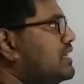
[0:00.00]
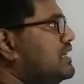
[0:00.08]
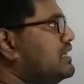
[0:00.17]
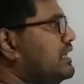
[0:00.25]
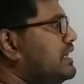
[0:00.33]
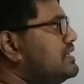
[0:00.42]

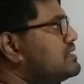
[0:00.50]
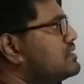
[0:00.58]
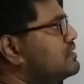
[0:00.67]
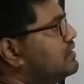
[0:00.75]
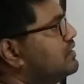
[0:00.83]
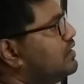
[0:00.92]
in
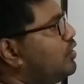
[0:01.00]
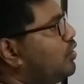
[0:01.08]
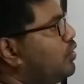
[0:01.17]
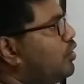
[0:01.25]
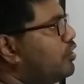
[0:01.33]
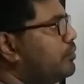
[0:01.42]
its
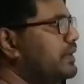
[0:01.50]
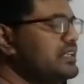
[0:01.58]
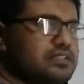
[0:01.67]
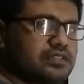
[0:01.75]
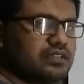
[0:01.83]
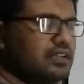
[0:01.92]

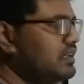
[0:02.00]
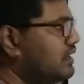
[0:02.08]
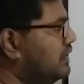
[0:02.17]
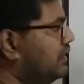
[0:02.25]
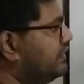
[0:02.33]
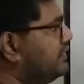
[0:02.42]
orbit.
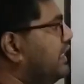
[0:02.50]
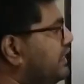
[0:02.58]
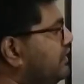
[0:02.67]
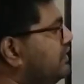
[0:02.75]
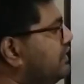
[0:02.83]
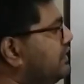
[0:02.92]

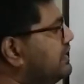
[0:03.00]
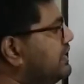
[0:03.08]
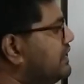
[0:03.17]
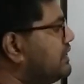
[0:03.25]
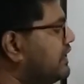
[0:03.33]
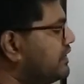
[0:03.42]
Then
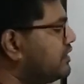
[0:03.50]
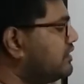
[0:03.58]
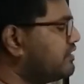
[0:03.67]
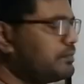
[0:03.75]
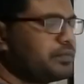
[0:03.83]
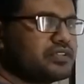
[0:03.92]
neon, argon,
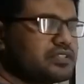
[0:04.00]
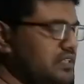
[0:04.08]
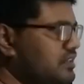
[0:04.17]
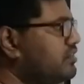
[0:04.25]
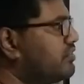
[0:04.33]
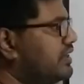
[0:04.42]
krypton,
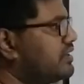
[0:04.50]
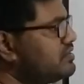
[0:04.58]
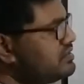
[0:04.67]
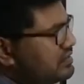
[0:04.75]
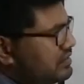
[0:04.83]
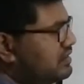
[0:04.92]
xenon,
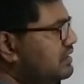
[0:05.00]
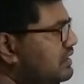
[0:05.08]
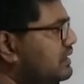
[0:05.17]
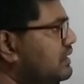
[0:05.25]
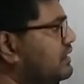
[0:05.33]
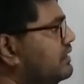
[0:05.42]
radon,
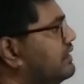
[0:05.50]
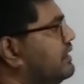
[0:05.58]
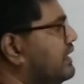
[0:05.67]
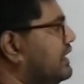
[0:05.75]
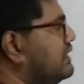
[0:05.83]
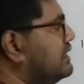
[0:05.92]

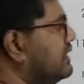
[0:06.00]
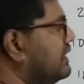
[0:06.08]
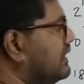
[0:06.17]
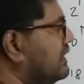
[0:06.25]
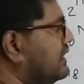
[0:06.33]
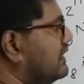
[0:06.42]
in
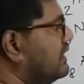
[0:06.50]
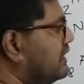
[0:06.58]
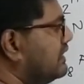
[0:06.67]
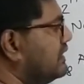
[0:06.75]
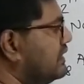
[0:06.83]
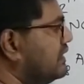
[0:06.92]

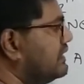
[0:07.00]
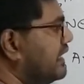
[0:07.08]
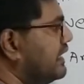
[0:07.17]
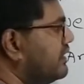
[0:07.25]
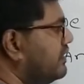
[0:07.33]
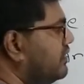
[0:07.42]

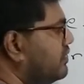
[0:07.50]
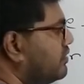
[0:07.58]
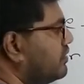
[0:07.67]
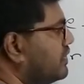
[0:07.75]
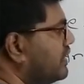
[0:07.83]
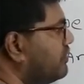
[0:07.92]
there,
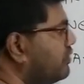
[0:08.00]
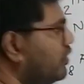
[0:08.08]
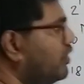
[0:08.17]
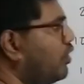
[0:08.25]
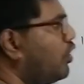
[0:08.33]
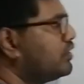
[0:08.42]

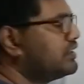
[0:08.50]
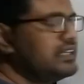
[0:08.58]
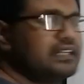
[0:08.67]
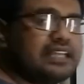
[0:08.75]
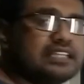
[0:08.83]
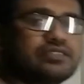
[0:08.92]
therefore
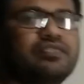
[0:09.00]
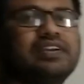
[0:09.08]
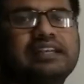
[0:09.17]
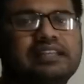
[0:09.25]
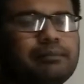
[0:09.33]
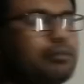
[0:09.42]
octet is
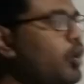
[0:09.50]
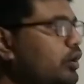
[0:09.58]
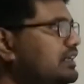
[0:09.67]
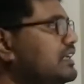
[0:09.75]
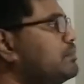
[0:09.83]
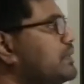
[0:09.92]
filled up.
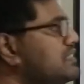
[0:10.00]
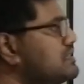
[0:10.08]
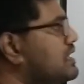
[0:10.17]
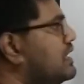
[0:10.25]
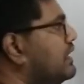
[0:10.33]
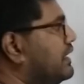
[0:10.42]
Octet
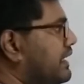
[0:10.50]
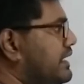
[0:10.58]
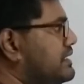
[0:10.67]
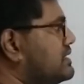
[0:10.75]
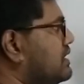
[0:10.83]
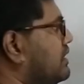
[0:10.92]
means
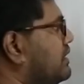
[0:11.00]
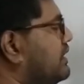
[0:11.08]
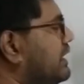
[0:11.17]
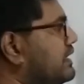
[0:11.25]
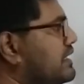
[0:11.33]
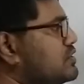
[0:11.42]
it's
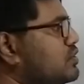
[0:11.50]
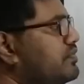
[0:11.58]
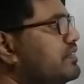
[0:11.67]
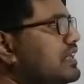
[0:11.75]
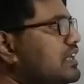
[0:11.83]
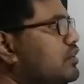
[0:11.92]
in case
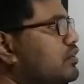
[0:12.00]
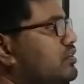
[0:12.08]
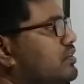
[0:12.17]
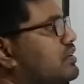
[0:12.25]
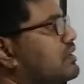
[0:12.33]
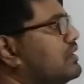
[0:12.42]
of neon
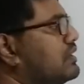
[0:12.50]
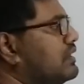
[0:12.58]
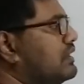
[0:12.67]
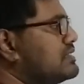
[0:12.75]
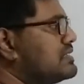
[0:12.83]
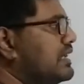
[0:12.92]

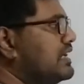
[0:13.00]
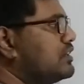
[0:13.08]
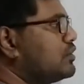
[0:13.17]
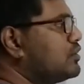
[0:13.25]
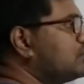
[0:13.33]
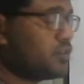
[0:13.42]
second
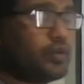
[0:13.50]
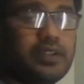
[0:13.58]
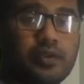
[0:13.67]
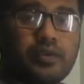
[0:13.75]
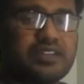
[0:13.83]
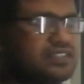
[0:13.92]
order. So
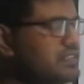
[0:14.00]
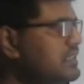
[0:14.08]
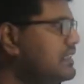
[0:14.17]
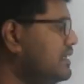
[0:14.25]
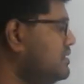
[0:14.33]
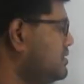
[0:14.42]
you can see
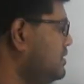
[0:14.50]
that